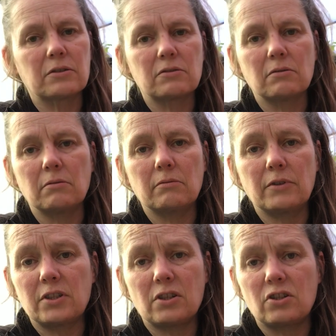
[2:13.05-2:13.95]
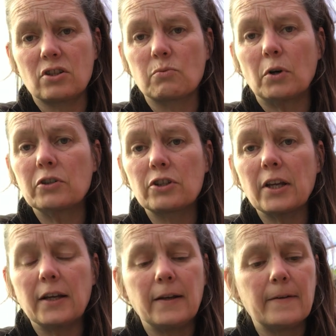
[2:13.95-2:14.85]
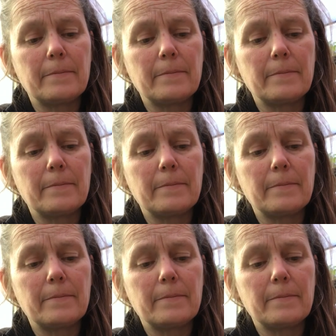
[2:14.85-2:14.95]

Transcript: So this is just one tray,